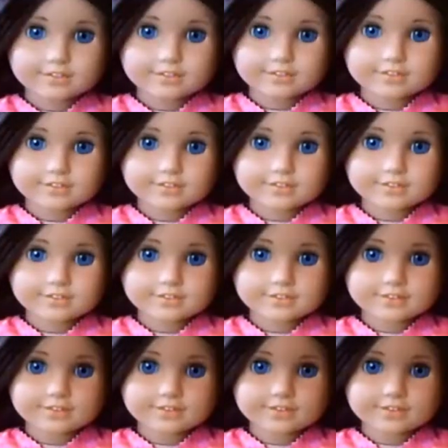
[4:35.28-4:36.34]

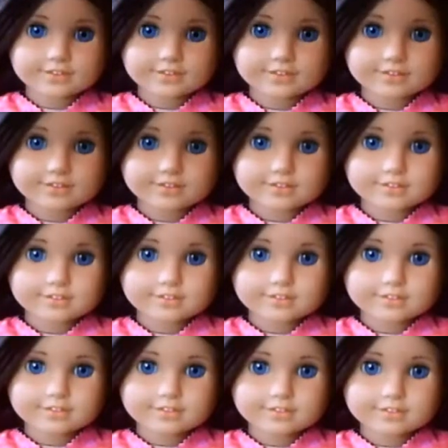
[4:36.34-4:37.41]

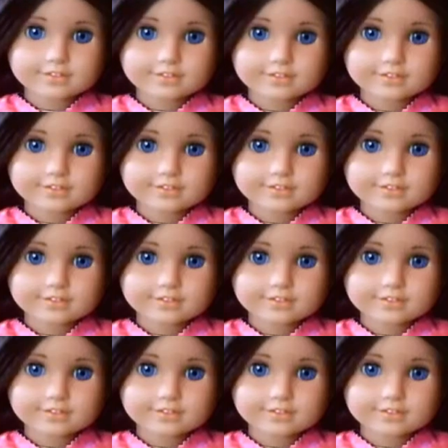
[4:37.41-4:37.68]
(silence)